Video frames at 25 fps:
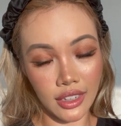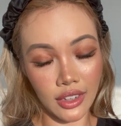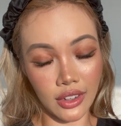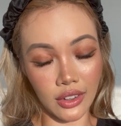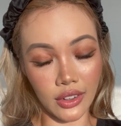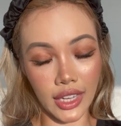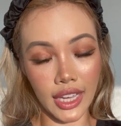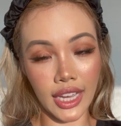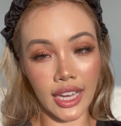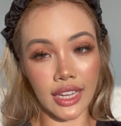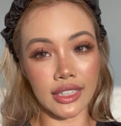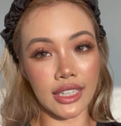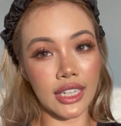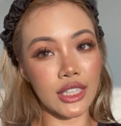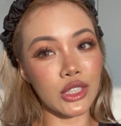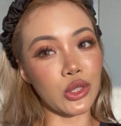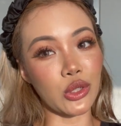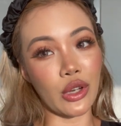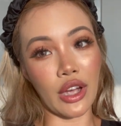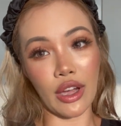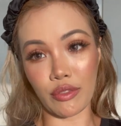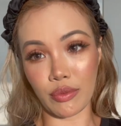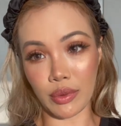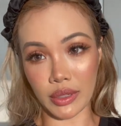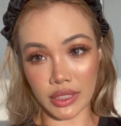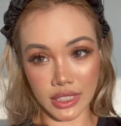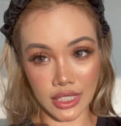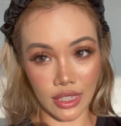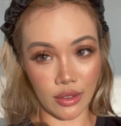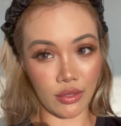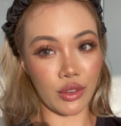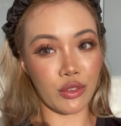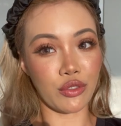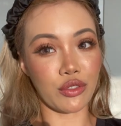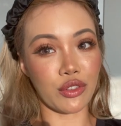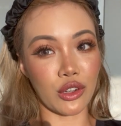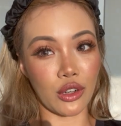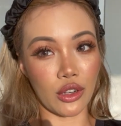Okay, unless you have been
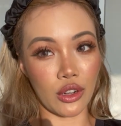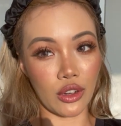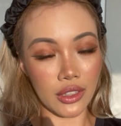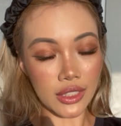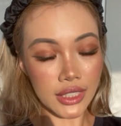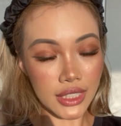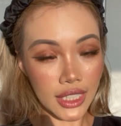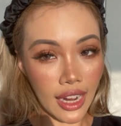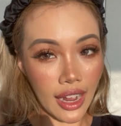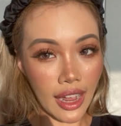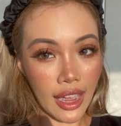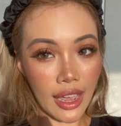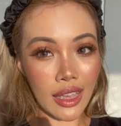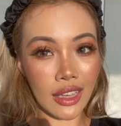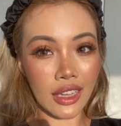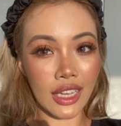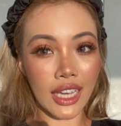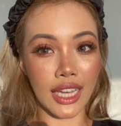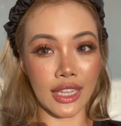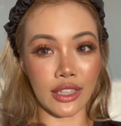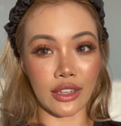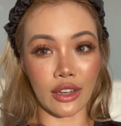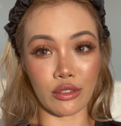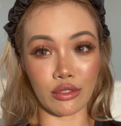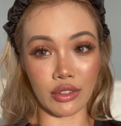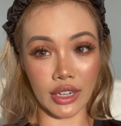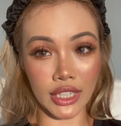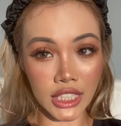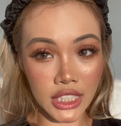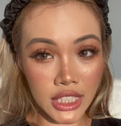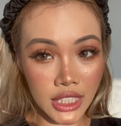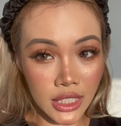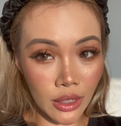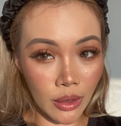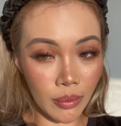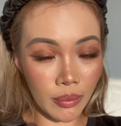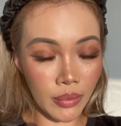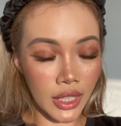saving for a long time and you're ready
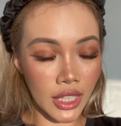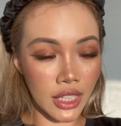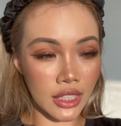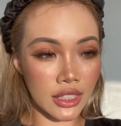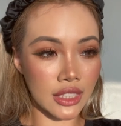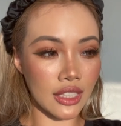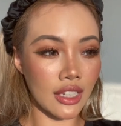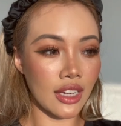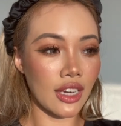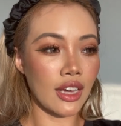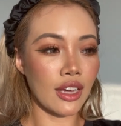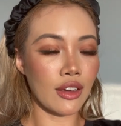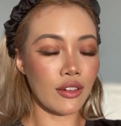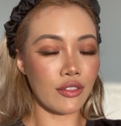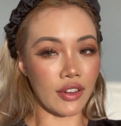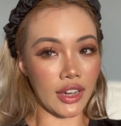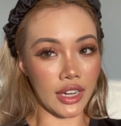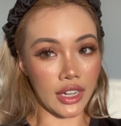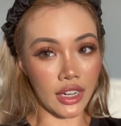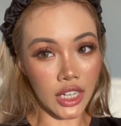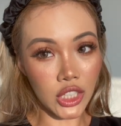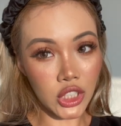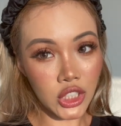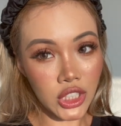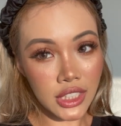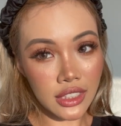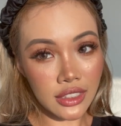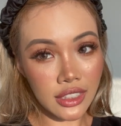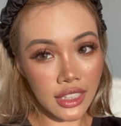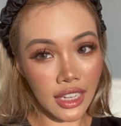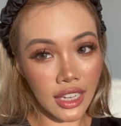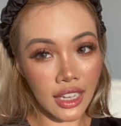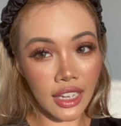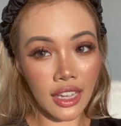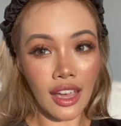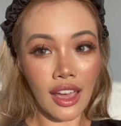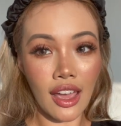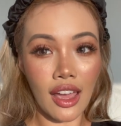to commit
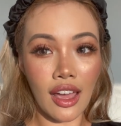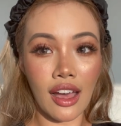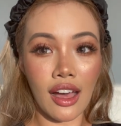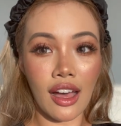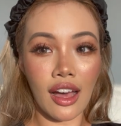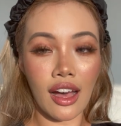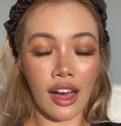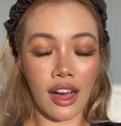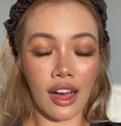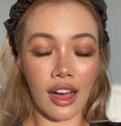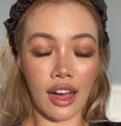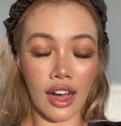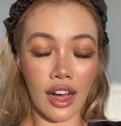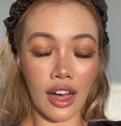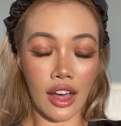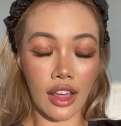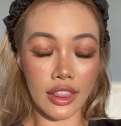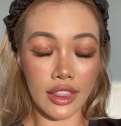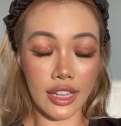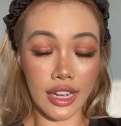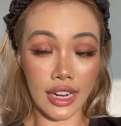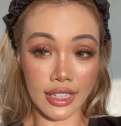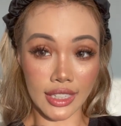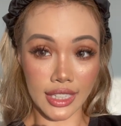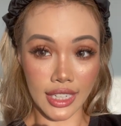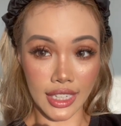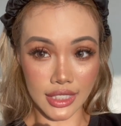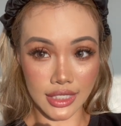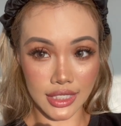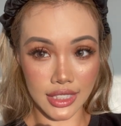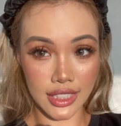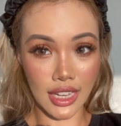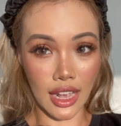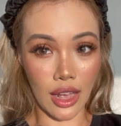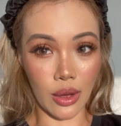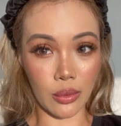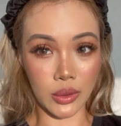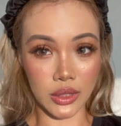financially, uh, then
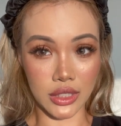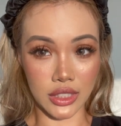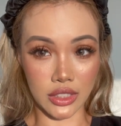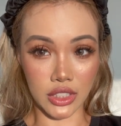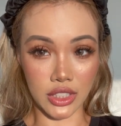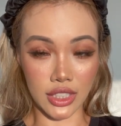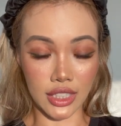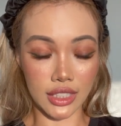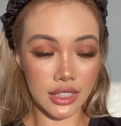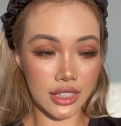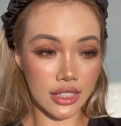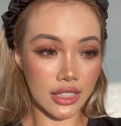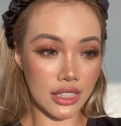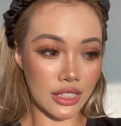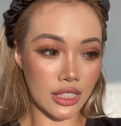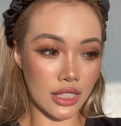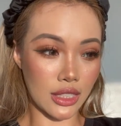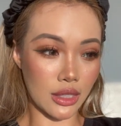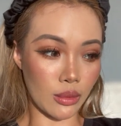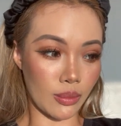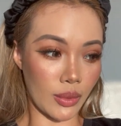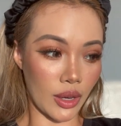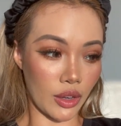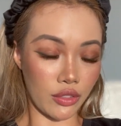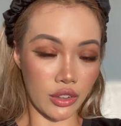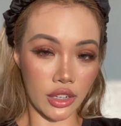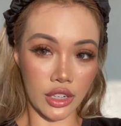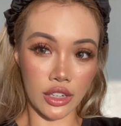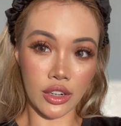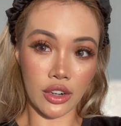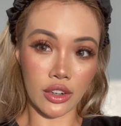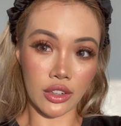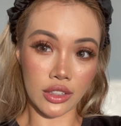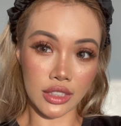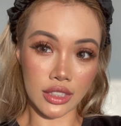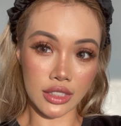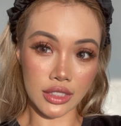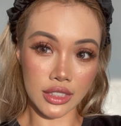yes, I would suggest this is my very
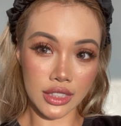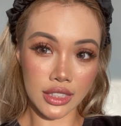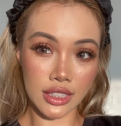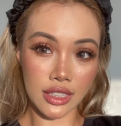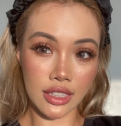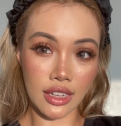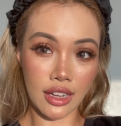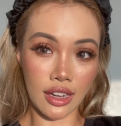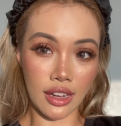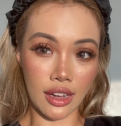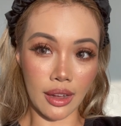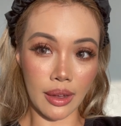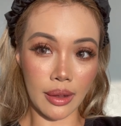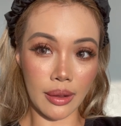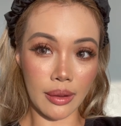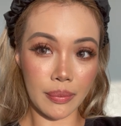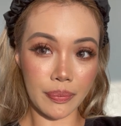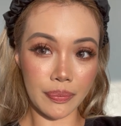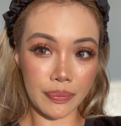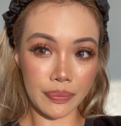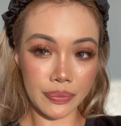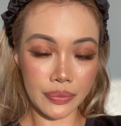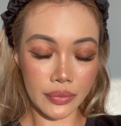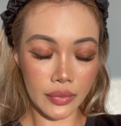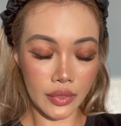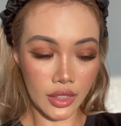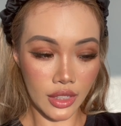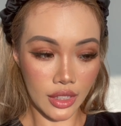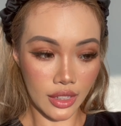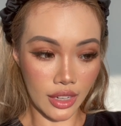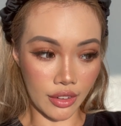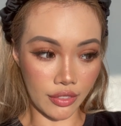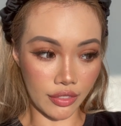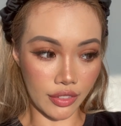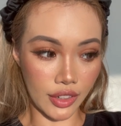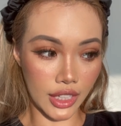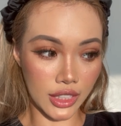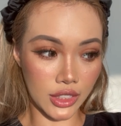honest um,
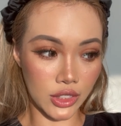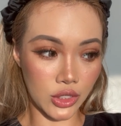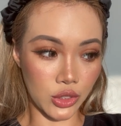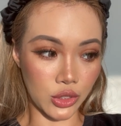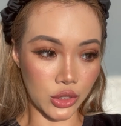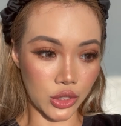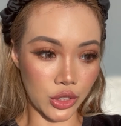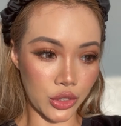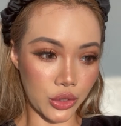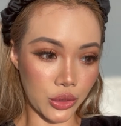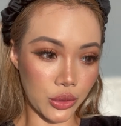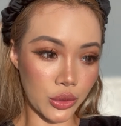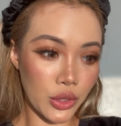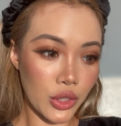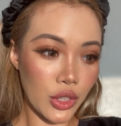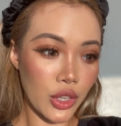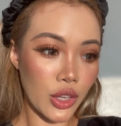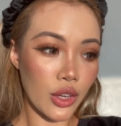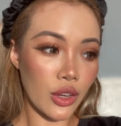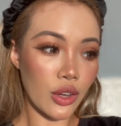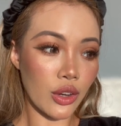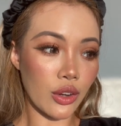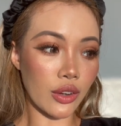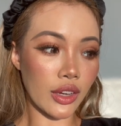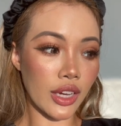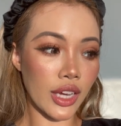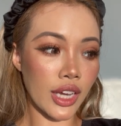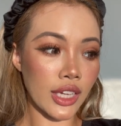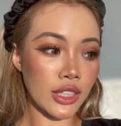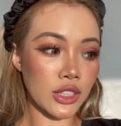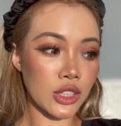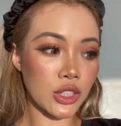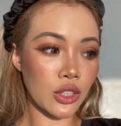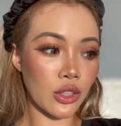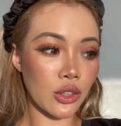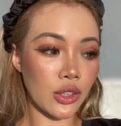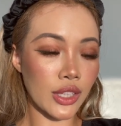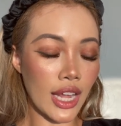advice to you. Okay,
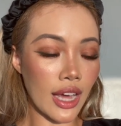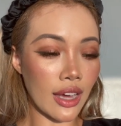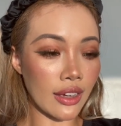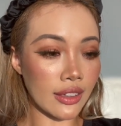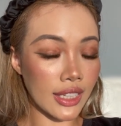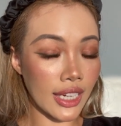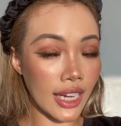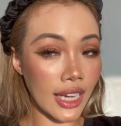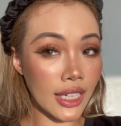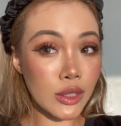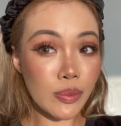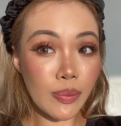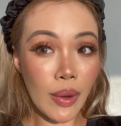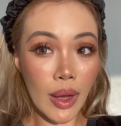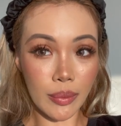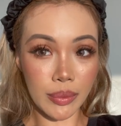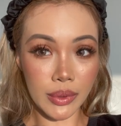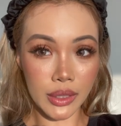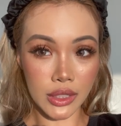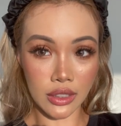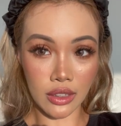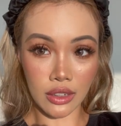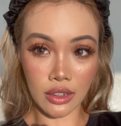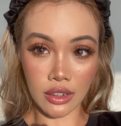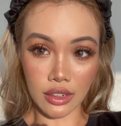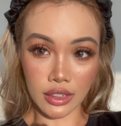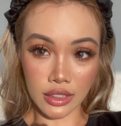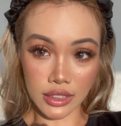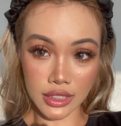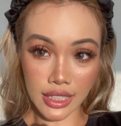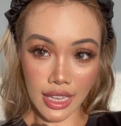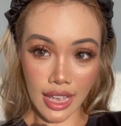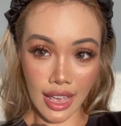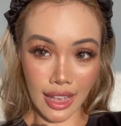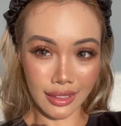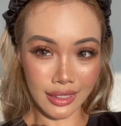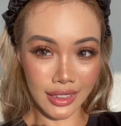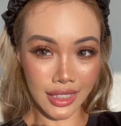so nowadays puppies cost
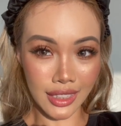at